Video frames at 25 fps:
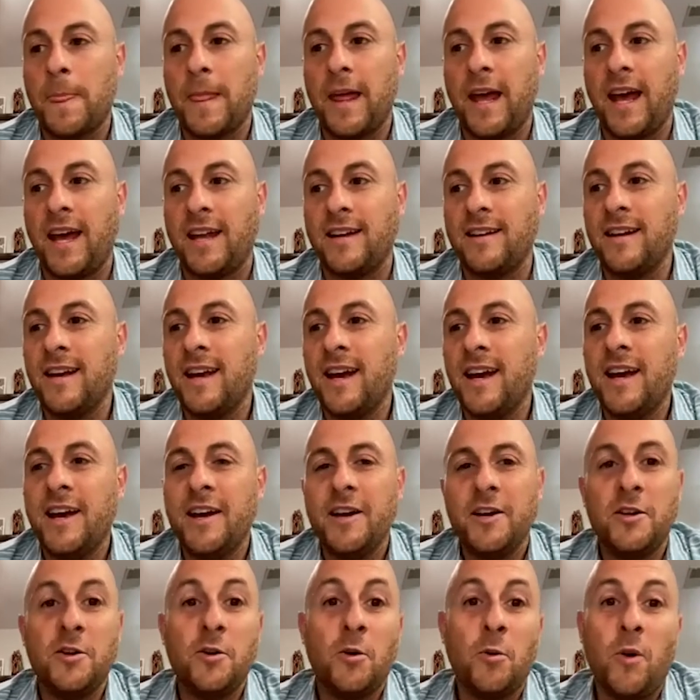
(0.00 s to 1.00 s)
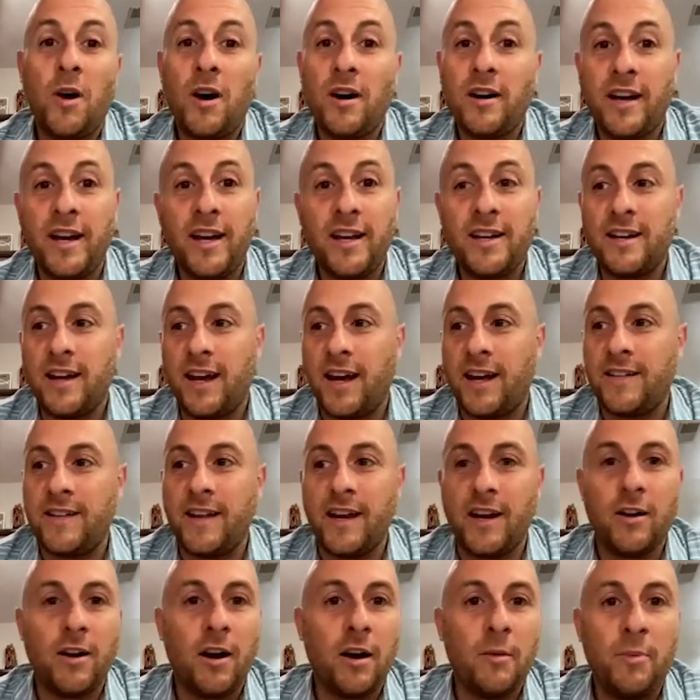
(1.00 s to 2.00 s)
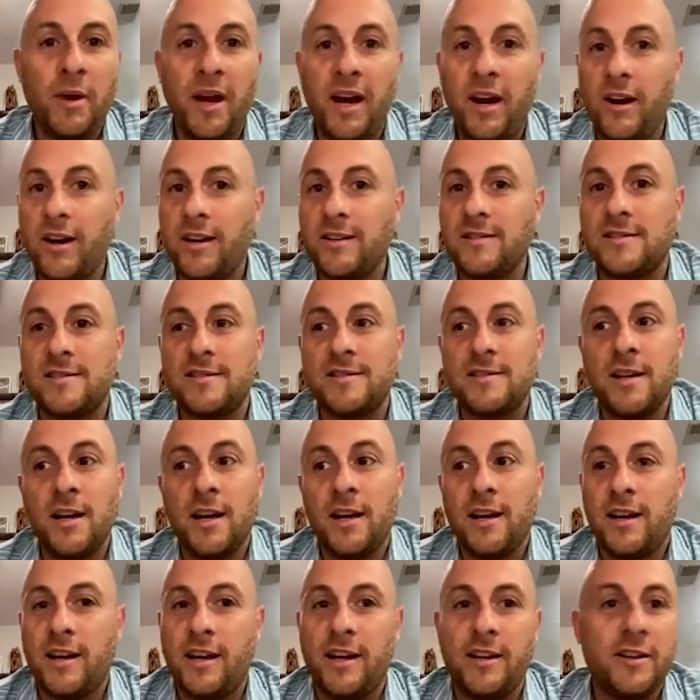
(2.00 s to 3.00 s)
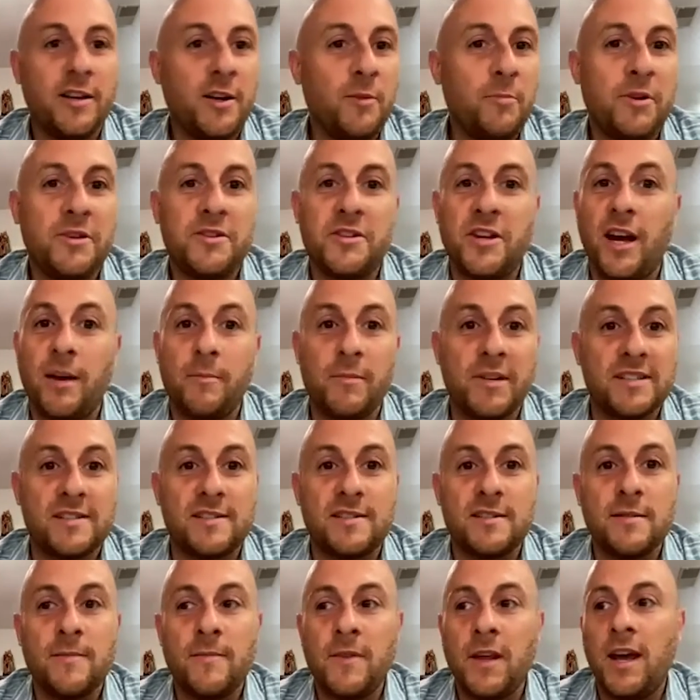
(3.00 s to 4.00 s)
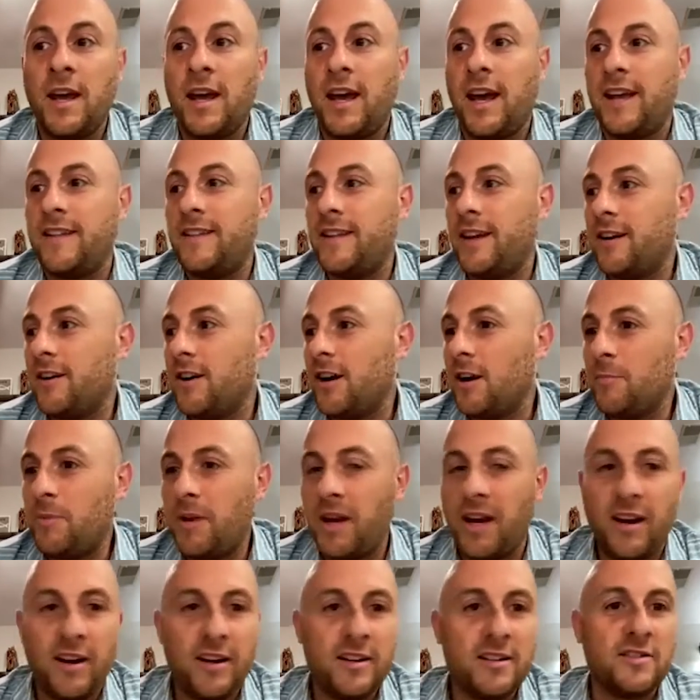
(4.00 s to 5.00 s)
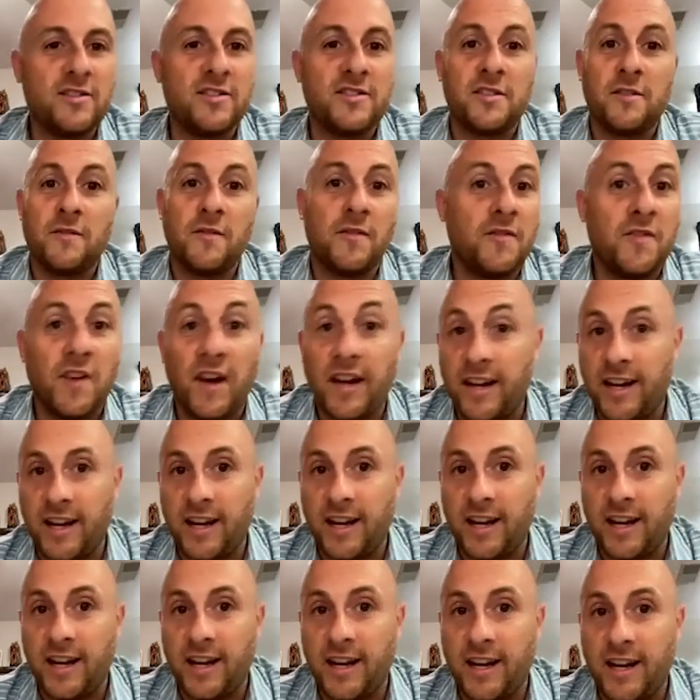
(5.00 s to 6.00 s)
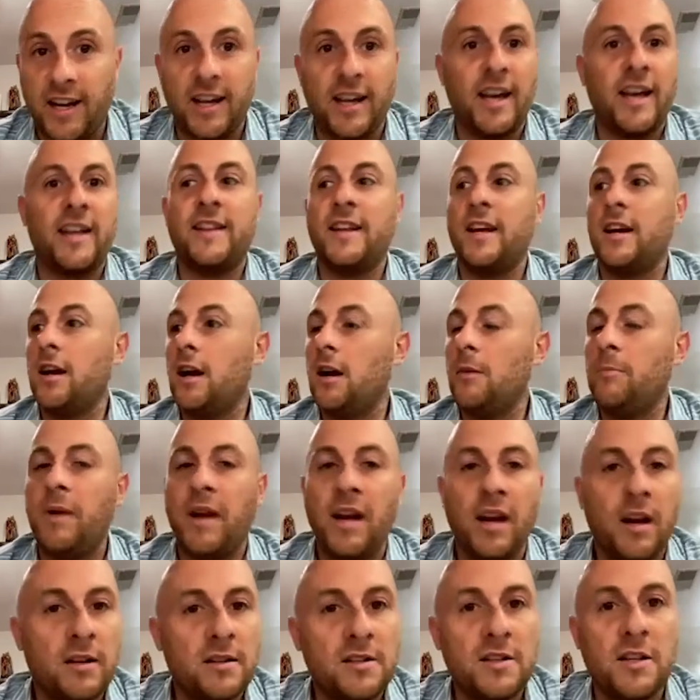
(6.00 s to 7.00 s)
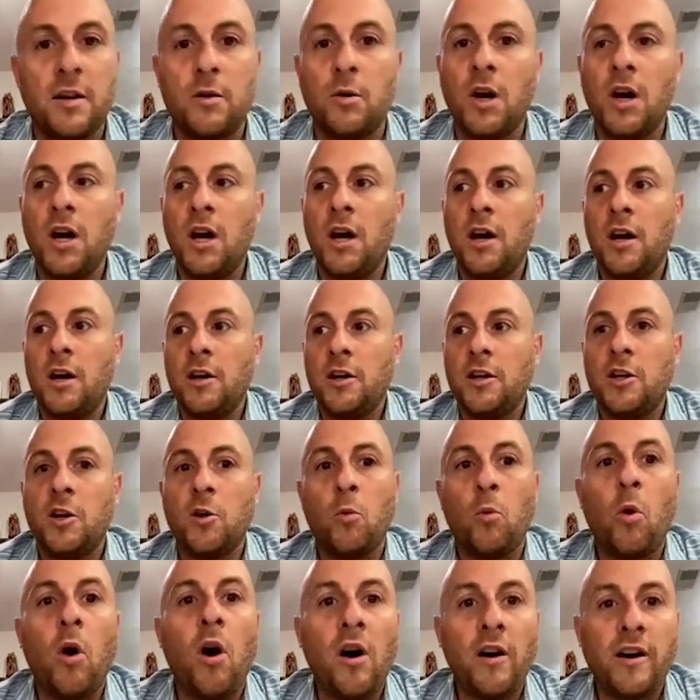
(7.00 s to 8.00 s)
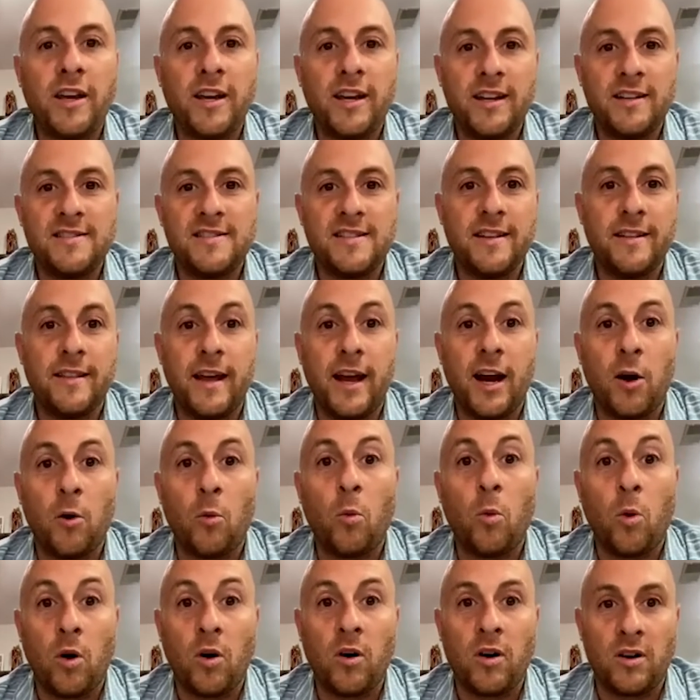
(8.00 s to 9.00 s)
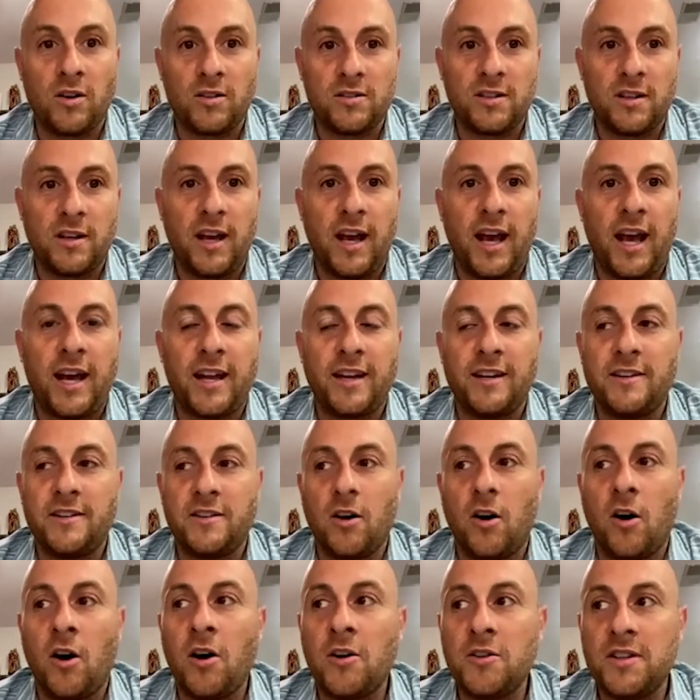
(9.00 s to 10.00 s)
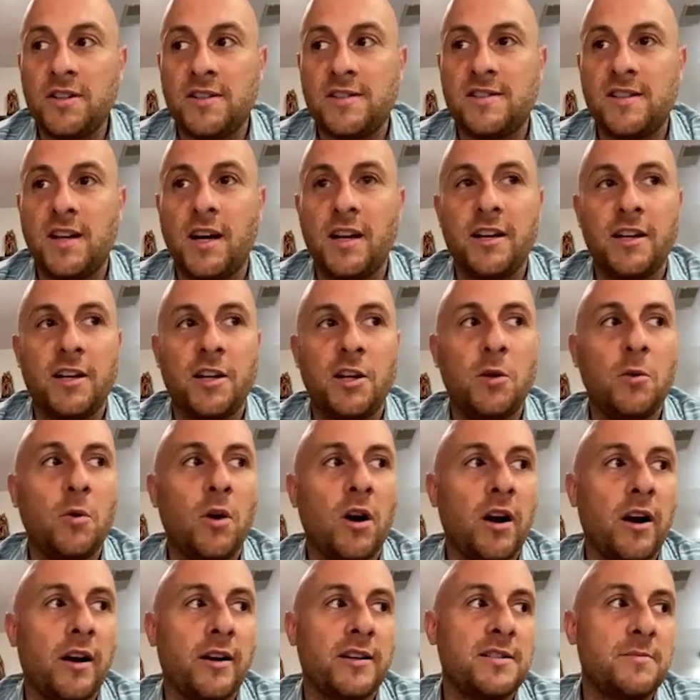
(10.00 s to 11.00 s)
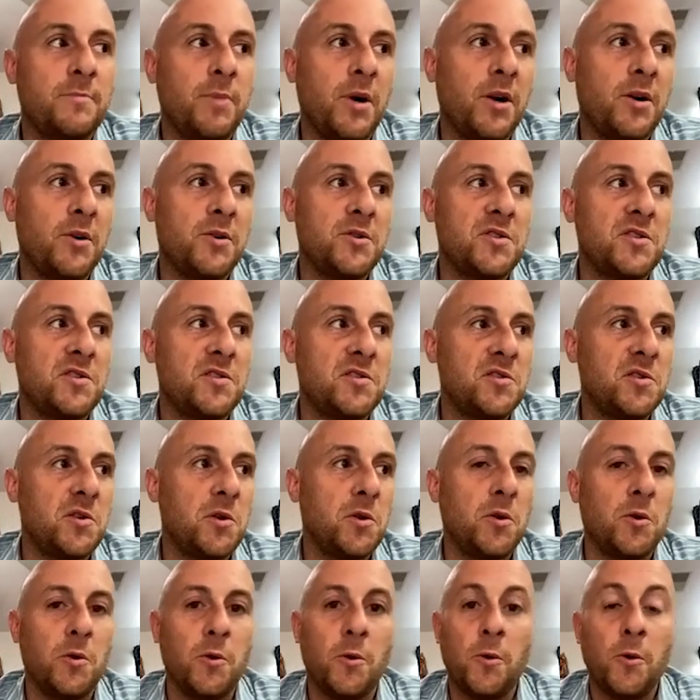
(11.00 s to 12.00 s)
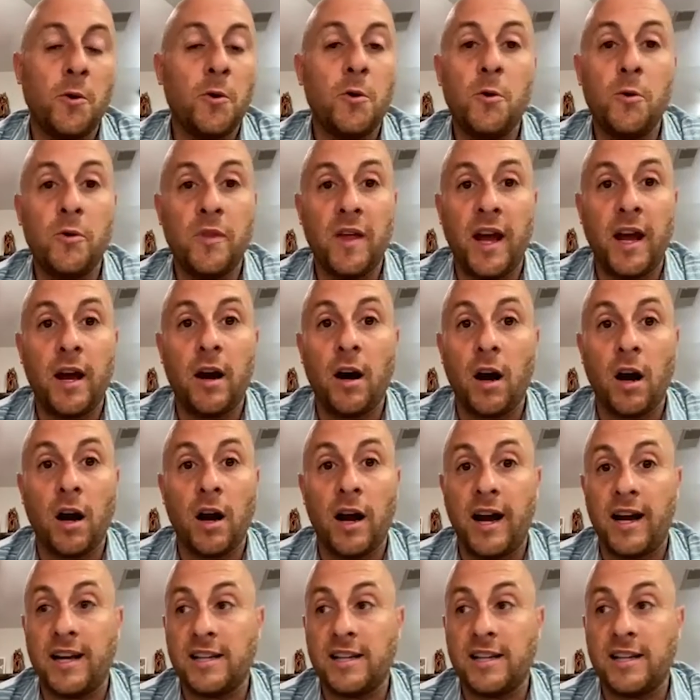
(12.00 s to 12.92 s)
and you'll walk in and there are parents in their pajamas, and there are parents fighting, and there are parents, you're walking into their world, and all of a sudden you are exposed to who they are